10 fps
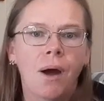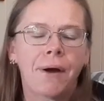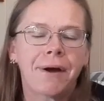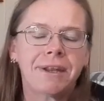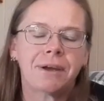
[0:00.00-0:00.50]

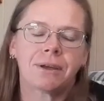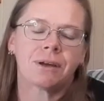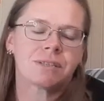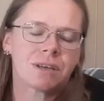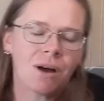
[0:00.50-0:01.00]
Rightio
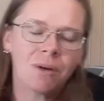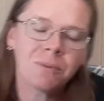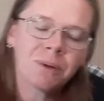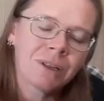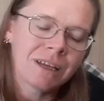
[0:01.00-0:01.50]
guys, I
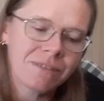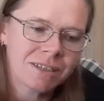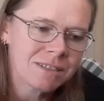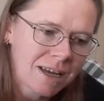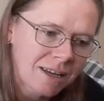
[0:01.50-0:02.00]
will leave it
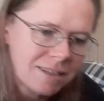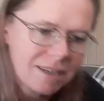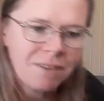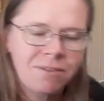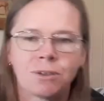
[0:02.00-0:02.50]
as that
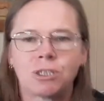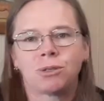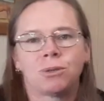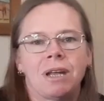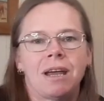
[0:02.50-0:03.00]
for
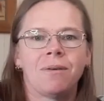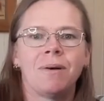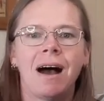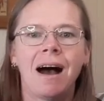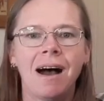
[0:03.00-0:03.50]
sure
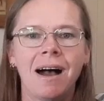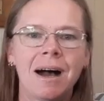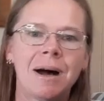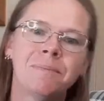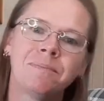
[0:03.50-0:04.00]

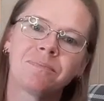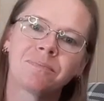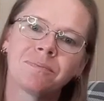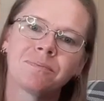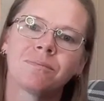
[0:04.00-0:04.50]
now.
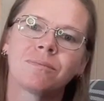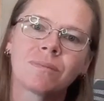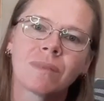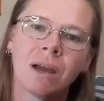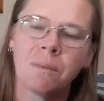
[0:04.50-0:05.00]

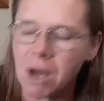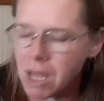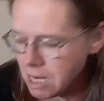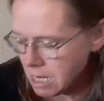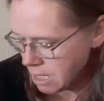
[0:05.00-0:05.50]

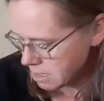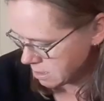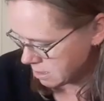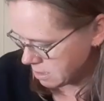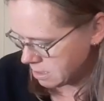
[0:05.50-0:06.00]
My
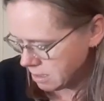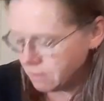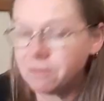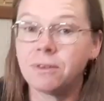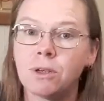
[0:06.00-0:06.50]
next
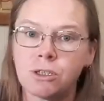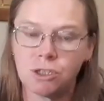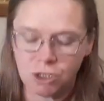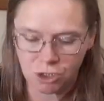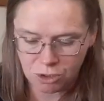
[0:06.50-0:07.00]

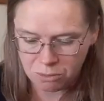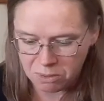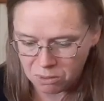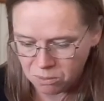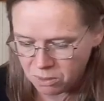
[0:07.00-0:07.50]
floss tube
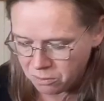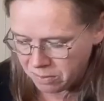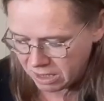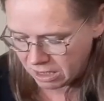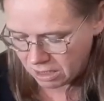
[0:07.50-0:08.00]
will
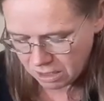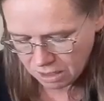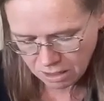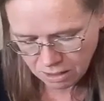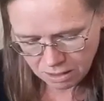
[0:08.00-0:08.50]

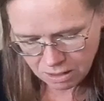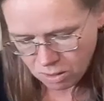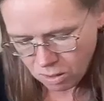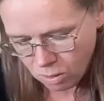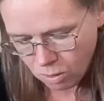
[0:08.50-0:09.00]
be
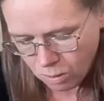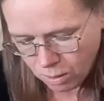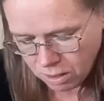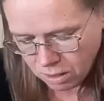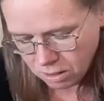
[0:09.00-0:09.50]
on,